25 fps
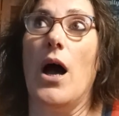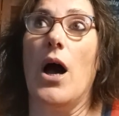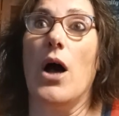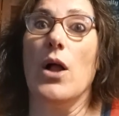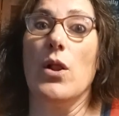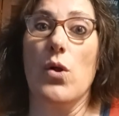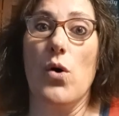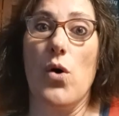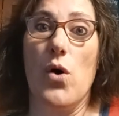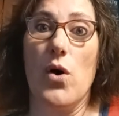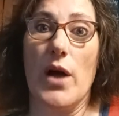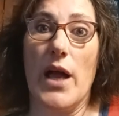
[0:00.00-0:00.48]
a
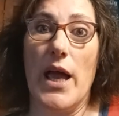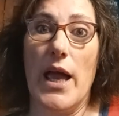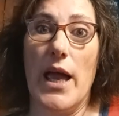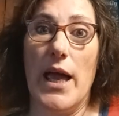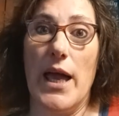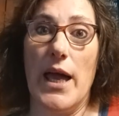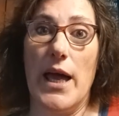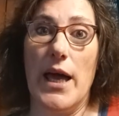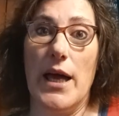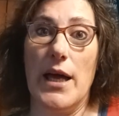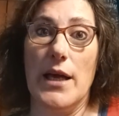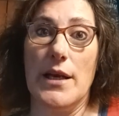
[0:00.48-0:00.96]

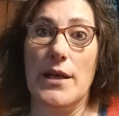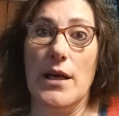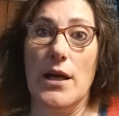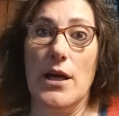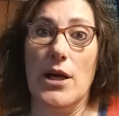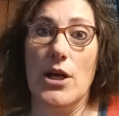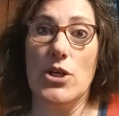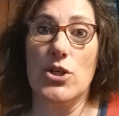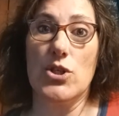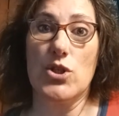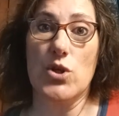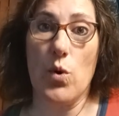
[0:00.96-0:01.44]
long-haired
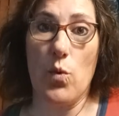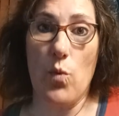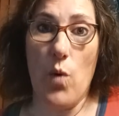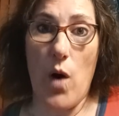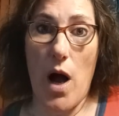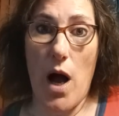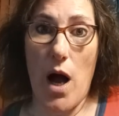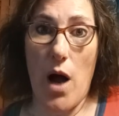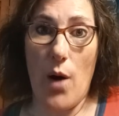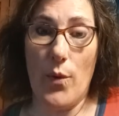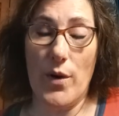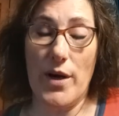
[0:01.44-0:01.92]

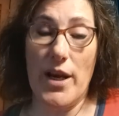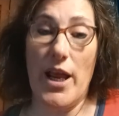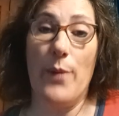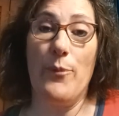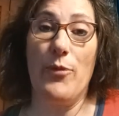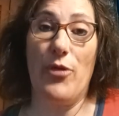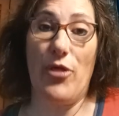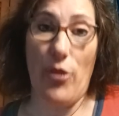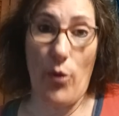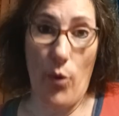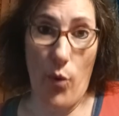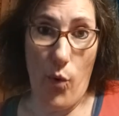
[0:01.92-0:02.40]
Chihuahua
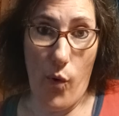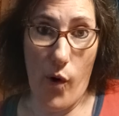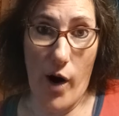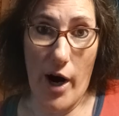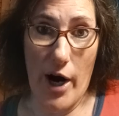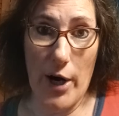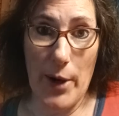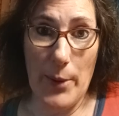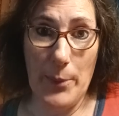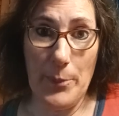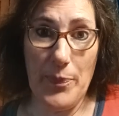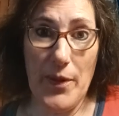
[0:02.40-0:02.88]
named
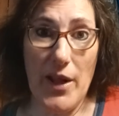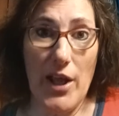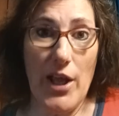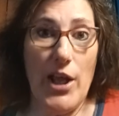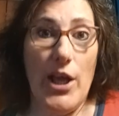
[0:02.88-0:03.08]
Thor,